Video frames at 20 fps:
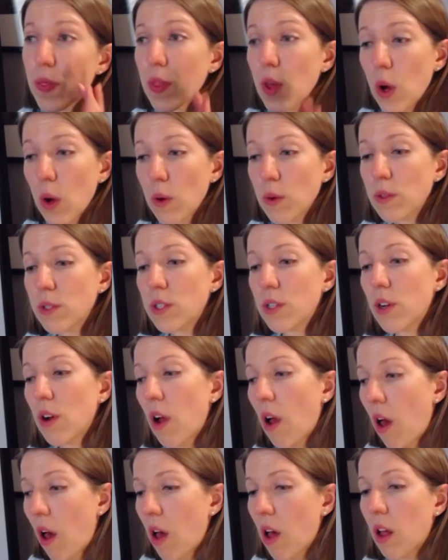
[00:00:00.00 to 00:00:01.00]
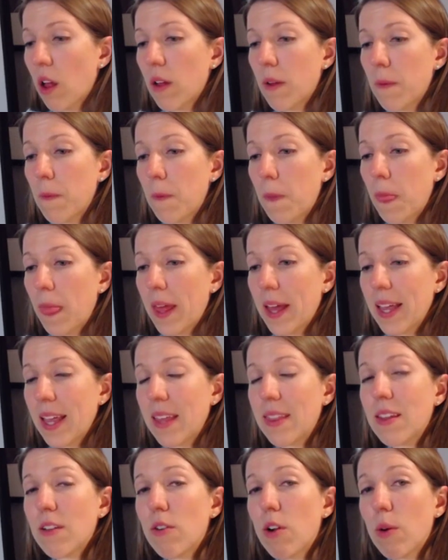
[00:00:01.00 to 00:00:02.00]
Those are all,
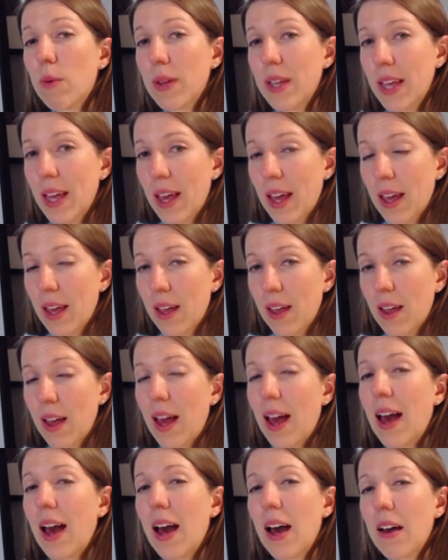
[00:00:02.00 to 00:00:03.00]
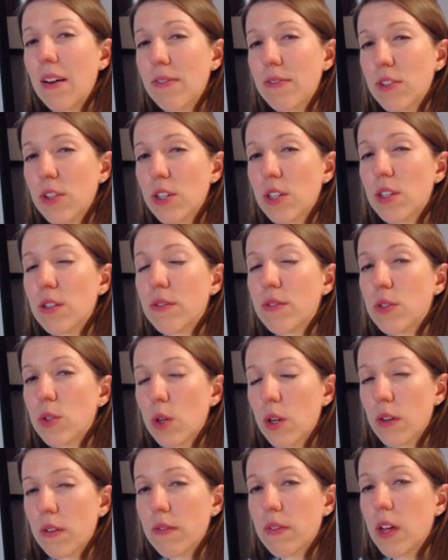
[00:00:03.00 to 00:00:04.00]
again, they're okay after you've
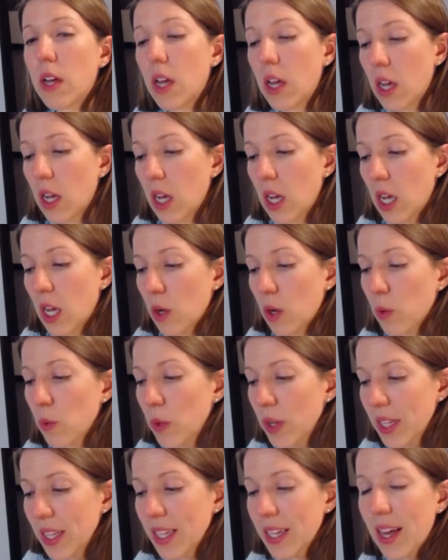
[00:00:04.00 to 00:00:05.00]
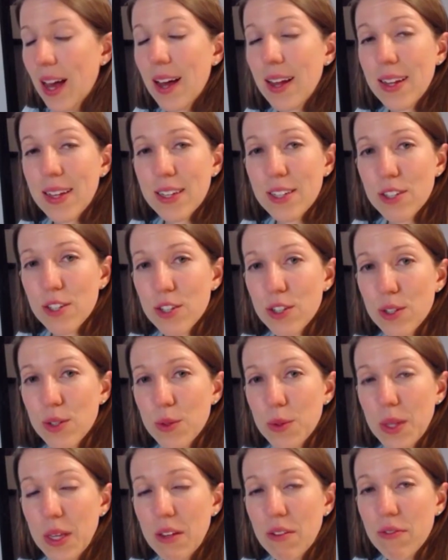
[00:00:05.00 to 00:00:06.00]
sort of really gotten
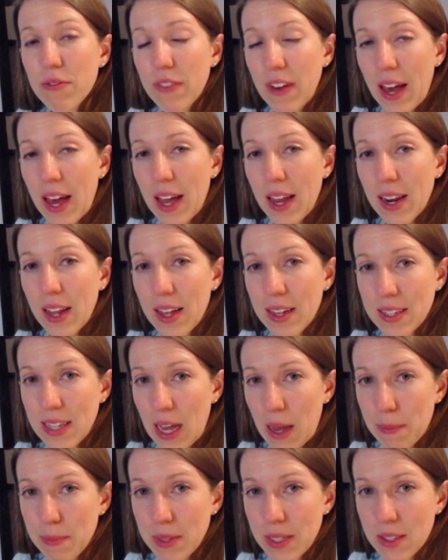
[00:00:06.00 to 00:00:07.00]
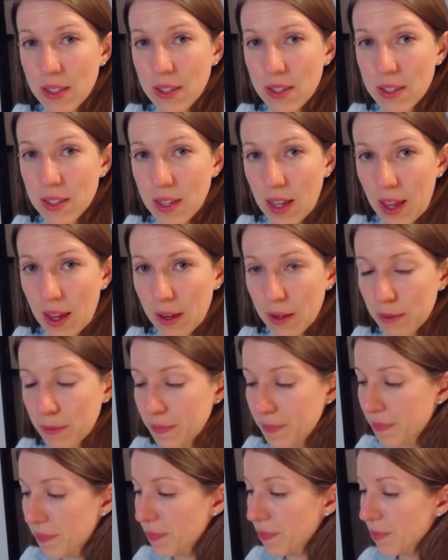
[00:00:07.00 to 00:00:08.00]
into the fat-adapted state.
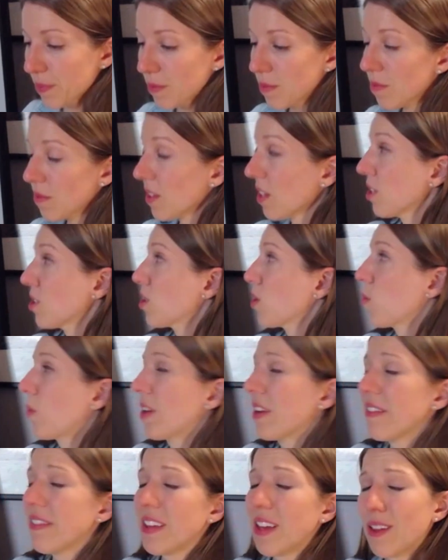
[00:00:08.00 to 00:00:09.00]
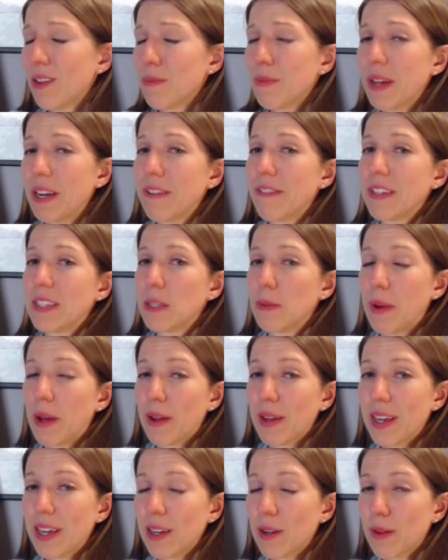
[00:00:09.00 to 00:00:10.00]
So one of the other benefits
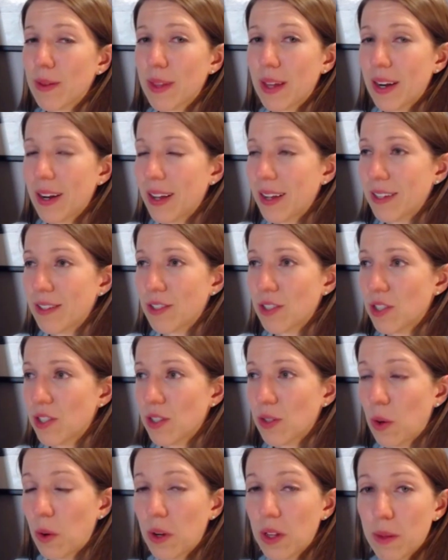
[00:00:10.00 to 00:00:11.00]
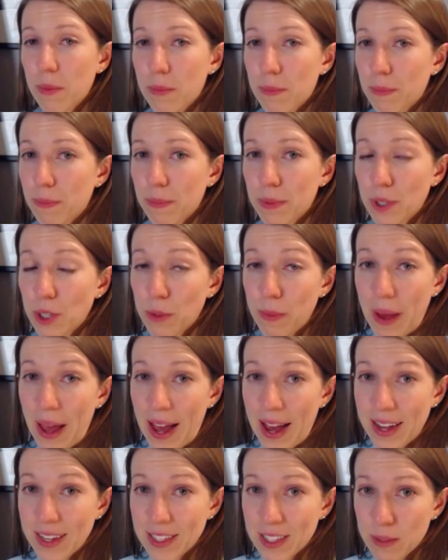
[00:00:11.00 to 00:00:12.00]
about keto that I just totally blew
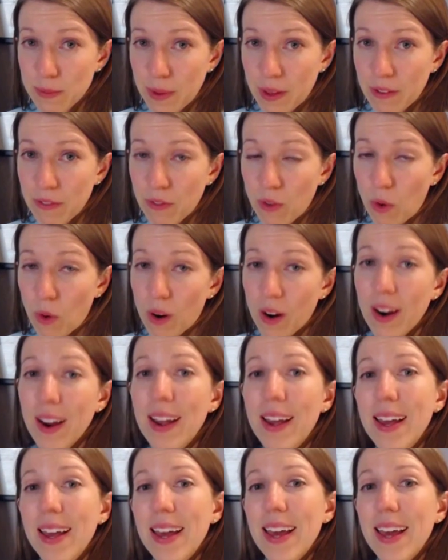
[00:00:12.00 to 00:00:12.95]
past before